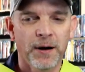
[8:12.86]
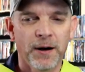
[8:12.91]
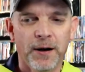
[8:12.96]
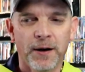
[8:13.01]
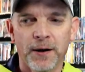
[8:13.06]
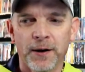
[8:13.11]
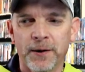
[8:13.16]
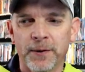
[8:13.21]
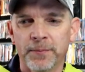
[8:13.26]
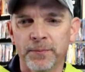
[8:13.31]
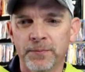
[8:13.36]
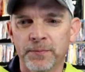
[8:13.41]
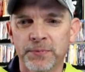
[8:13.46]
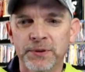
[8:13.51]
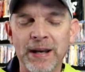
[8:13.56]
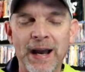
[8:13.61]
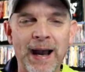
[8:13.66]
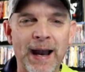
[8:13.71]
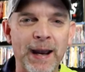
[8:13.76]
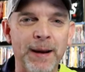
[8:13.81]
um,
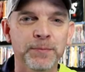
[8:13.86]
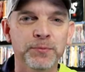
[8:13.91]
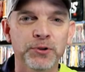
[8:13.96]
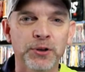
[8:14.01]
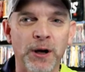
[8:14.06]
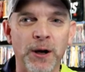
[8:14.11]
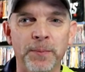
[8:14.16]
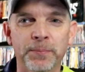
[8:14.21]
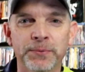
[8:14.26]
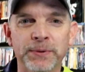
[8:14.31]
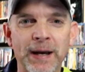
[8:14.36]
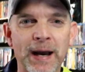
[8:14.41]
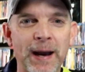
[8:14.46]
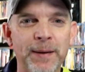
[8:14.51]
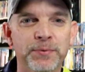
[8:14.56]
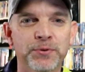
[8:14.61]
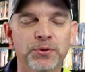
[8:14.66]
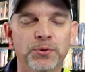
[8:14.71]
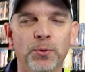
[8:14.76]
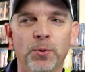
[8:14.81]
time jump
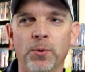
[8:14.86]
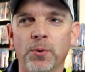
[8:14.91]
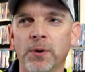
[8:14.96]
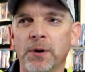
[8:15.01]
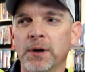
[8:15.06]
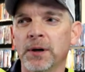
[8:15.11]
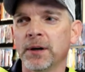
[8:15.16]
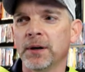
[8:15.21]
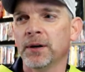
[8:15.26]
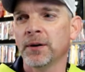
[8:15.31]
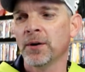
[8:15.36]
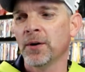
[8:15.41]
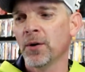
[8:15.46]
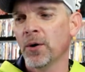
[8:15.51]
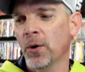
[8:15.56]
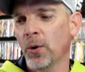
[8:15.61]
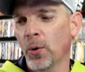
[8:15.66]
type story